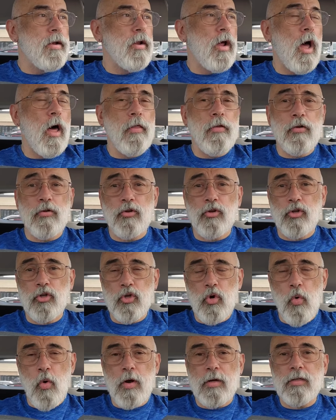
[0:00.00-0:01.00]
and other
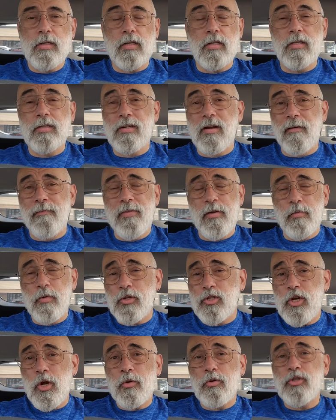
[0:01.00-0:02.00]
stores and stuff, there
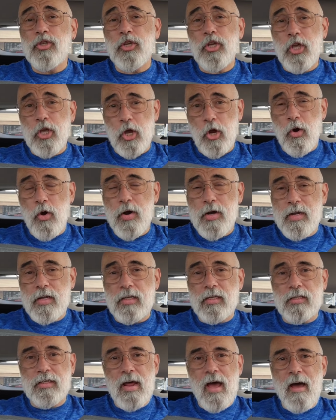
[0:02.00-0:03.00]
was no security
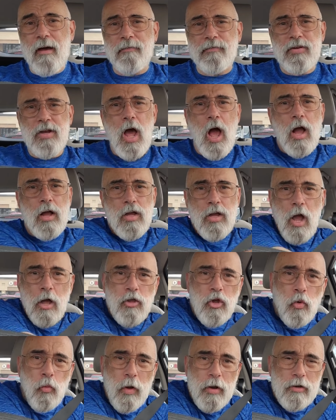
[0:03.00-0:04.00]
staff knocking
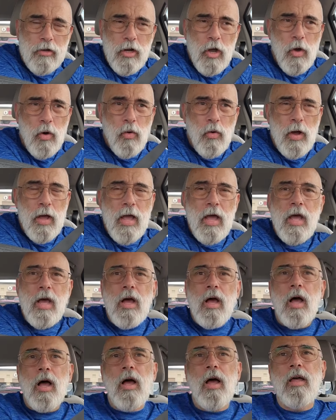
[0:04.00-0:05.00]
on your window,
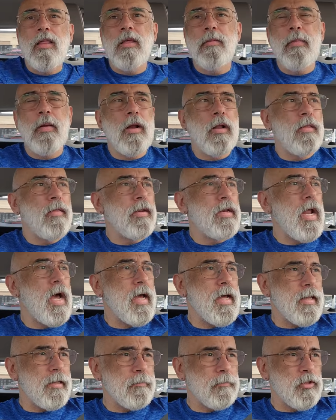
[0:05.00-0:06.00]
in the middle of the
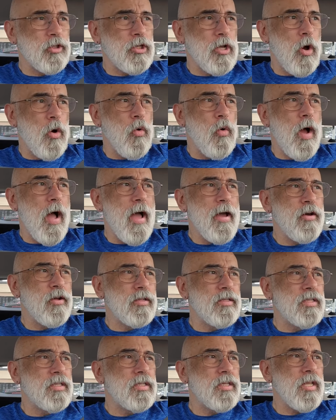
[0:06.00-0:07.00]
night. So I
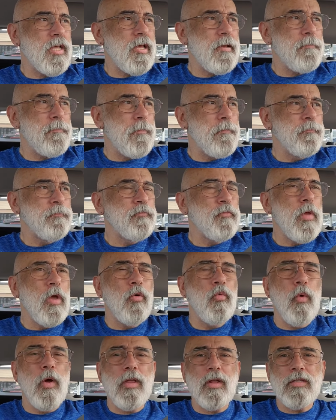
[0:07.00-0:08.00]
could sleep
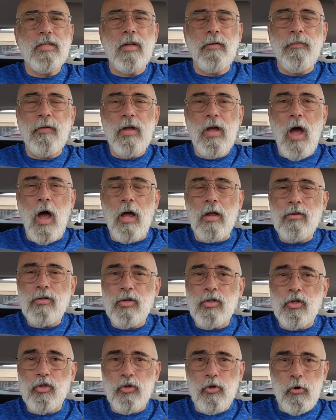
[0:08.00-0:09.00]
relatively
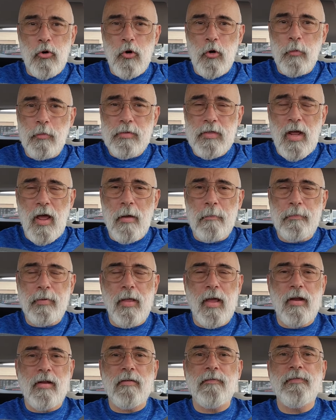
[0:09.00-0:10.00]
undisturbed at
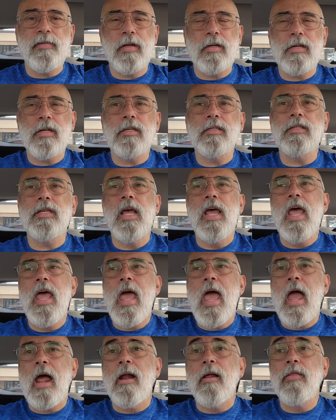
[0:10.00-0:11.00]
Planet Fitness.
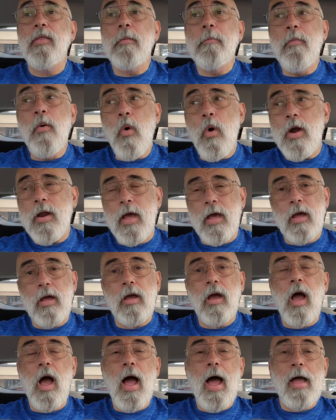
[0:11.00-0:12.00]
And in the
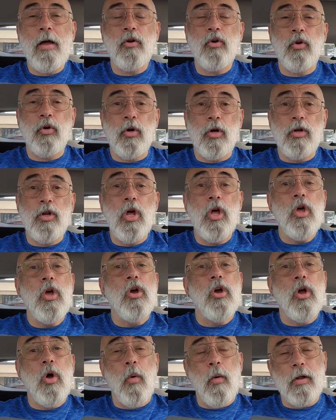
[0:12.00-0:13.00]
morning, I could
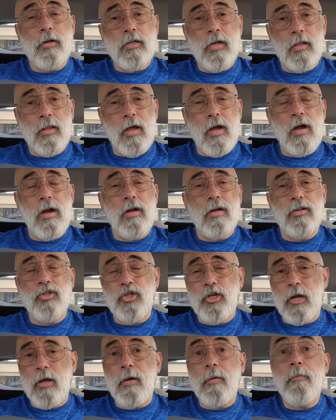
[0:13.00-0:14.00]
go into their
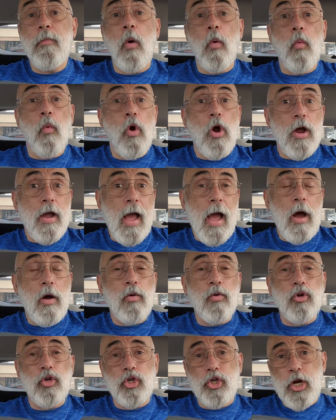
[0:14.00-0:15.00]
gym, work
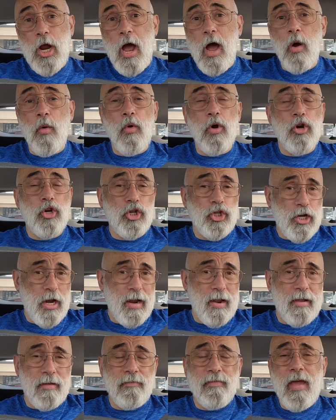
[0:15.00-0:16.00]
out, shower,
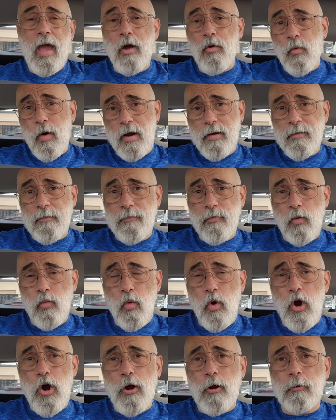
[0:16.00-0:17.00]
shave, get ready for
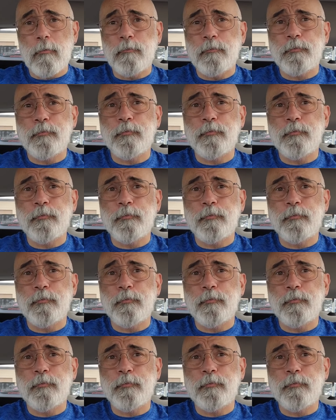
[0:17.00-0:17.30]
work.